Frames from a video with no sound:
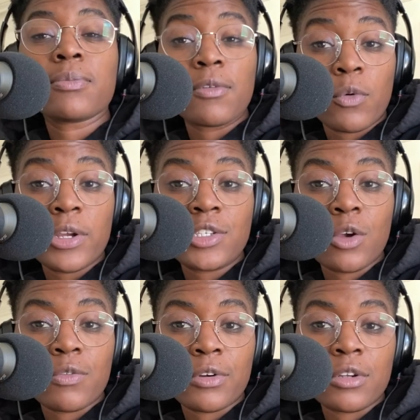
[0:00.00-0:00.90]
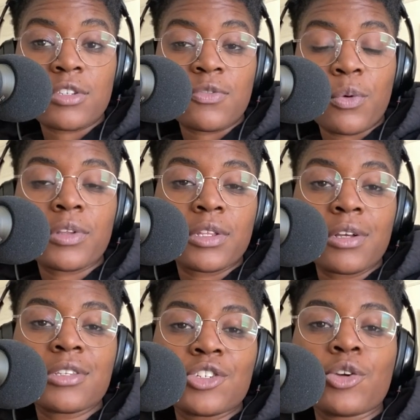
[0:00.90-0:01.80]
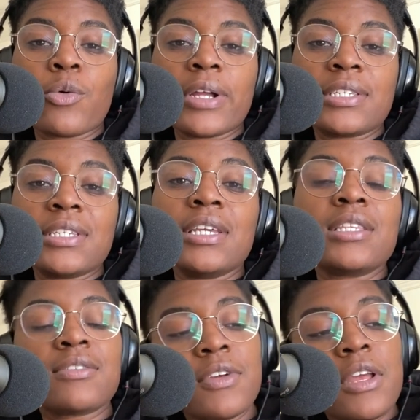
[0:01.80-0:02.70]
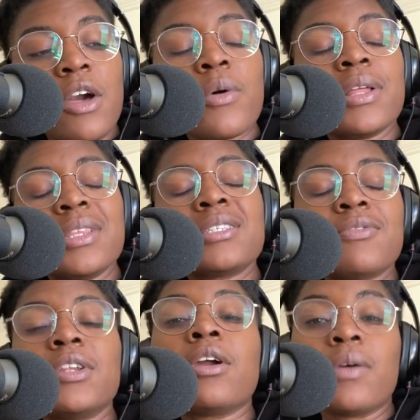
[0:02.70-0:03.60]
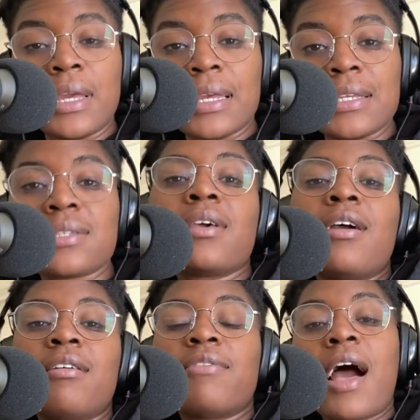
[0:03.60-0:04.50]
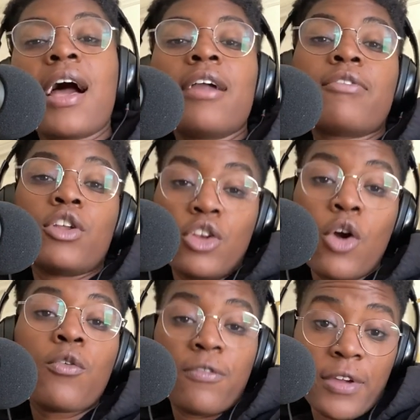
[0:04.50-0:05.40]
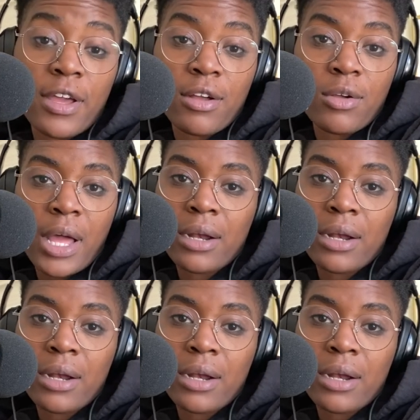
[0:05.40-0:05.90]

to film the voiceovers for the looks that you're going to see in this video, and this video is five no fail. I